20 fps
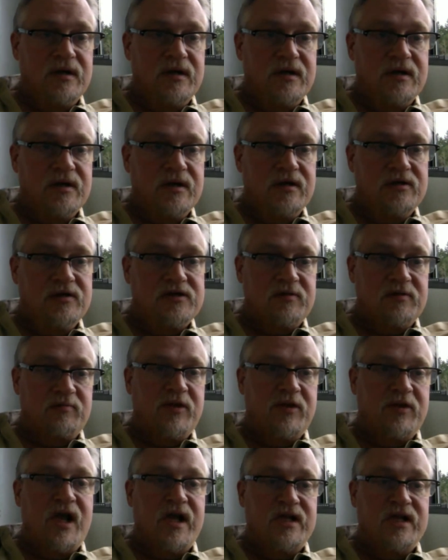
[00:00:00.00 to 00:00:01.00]
There's
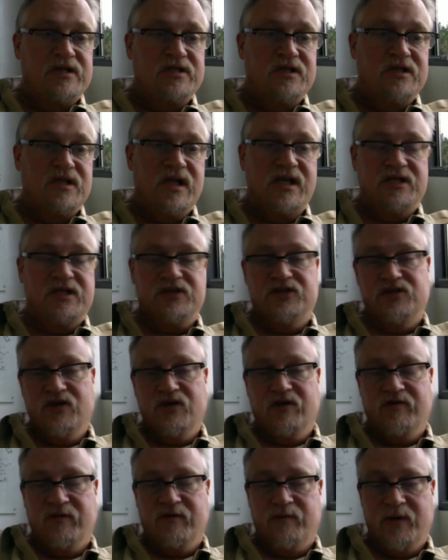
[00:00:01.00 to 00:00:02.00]
appliance list. So
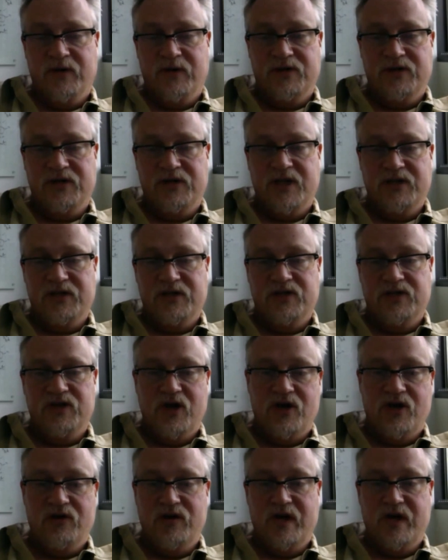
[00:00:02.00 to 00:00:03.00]
if a person doesn't
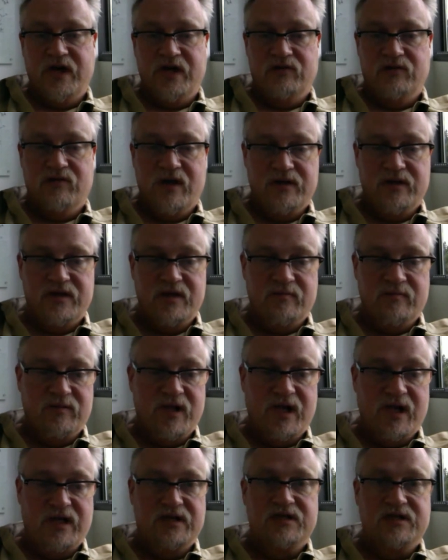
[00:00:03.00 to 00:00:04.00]
know, they can run the
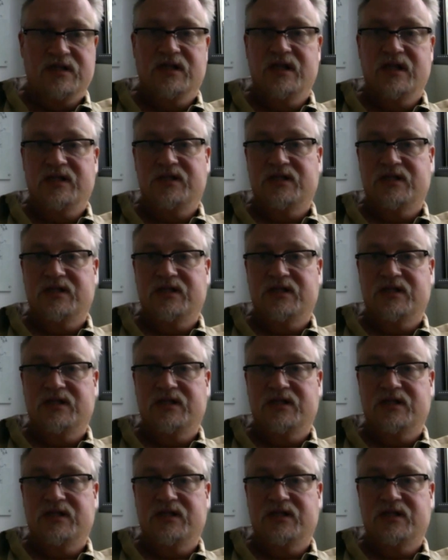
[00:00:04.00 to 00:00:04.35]
appliance list